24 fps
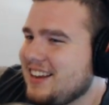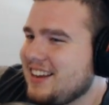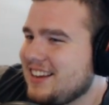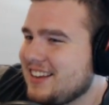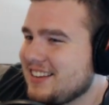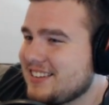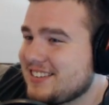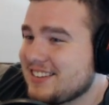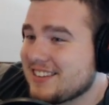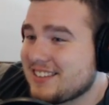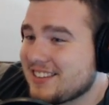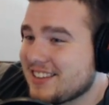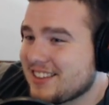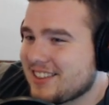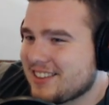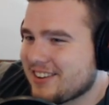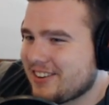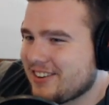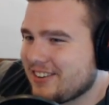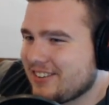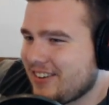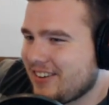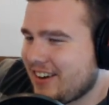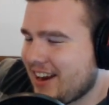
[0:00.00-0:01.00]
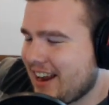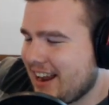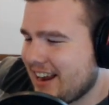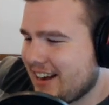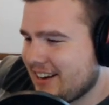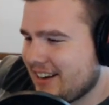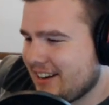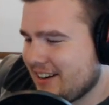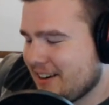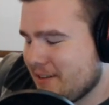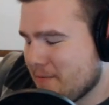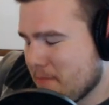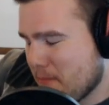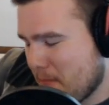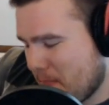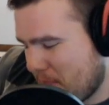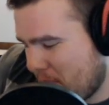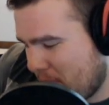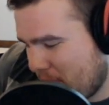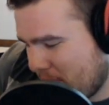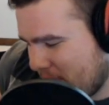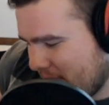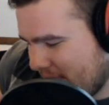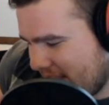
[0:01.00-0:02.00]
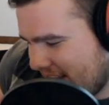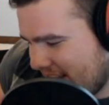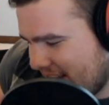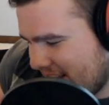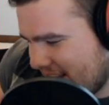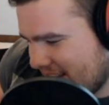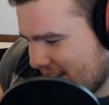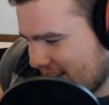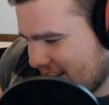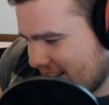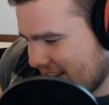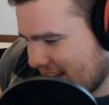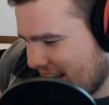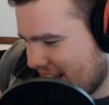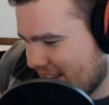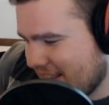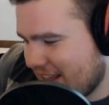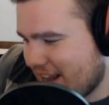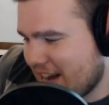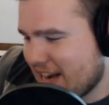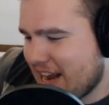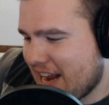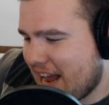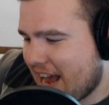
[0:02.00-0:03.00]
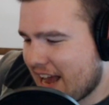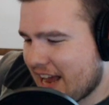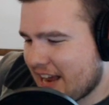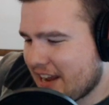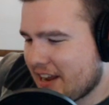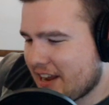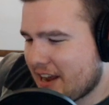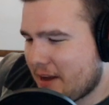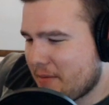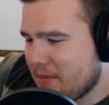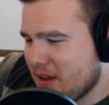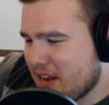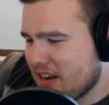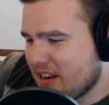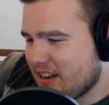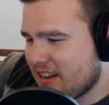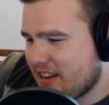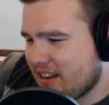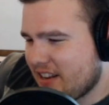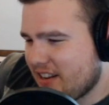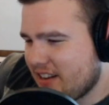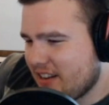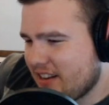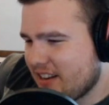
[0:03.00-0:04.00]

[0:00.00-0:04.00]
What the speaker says: is this the third grade? And then, yeah, I mean,